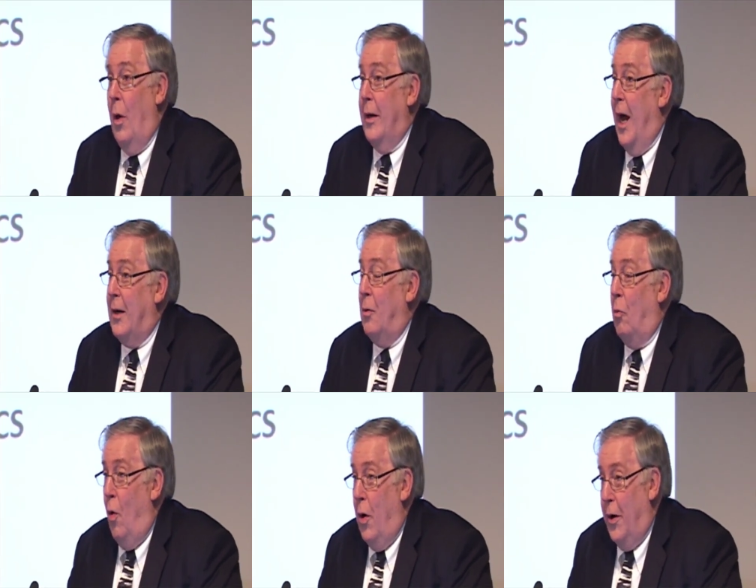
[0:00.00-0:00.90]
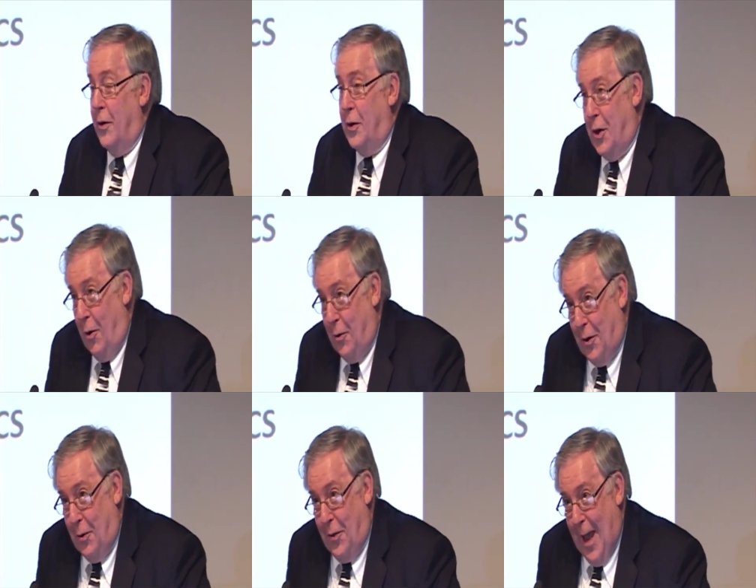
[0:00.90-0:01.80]
When Dr. Warner
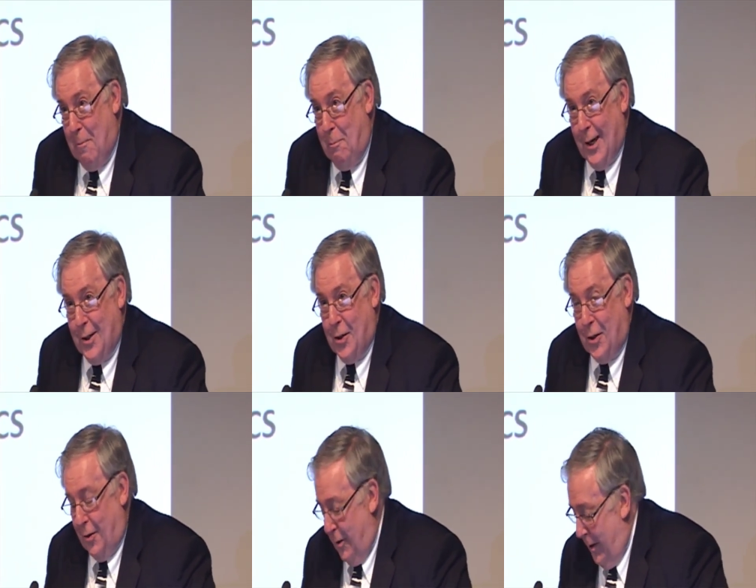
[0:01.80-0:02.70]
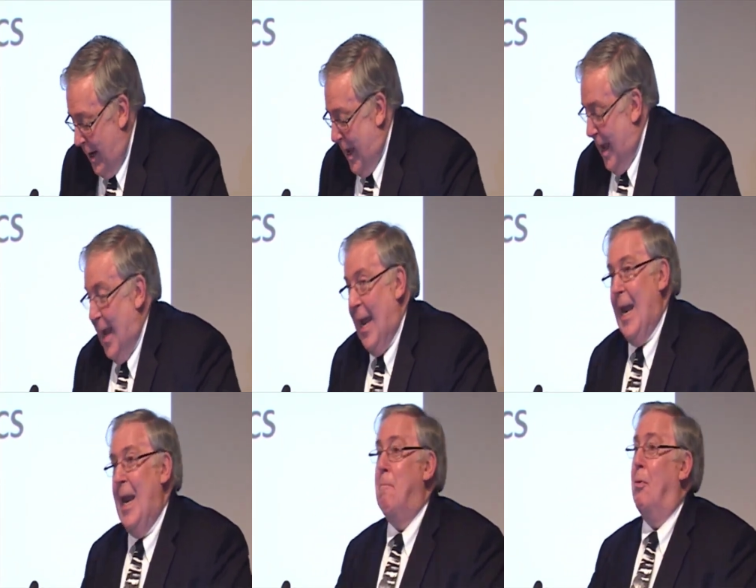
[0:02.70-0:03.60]
showed you that picture,
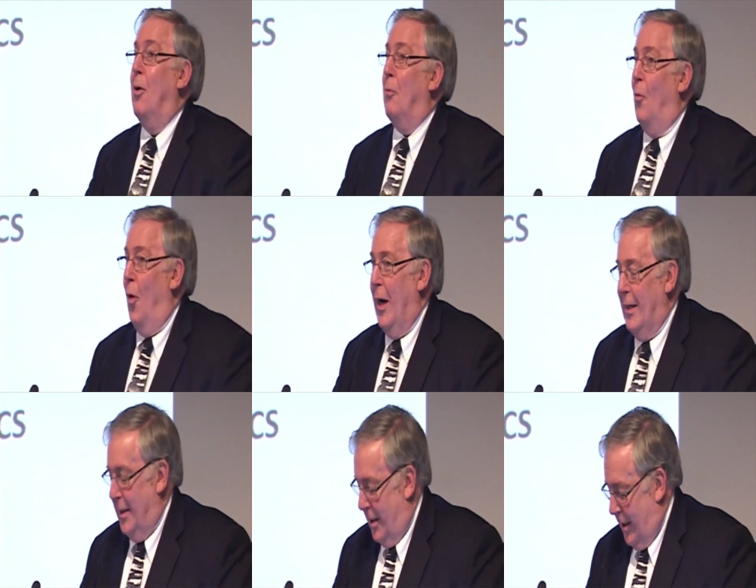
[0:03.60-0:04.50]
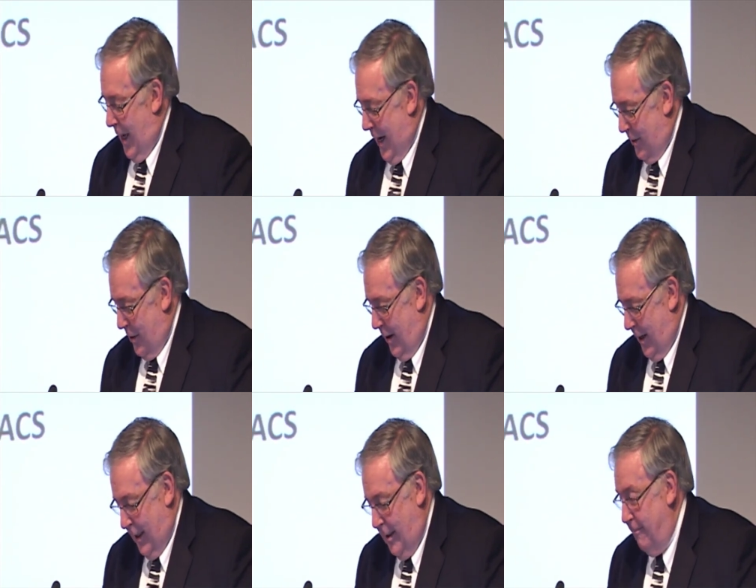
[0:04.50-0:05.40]
he put one slant
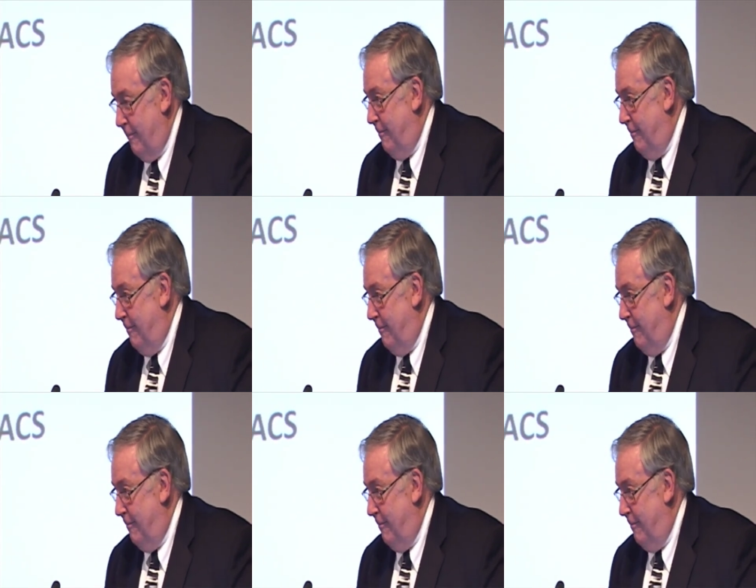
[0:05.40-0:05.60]
on it,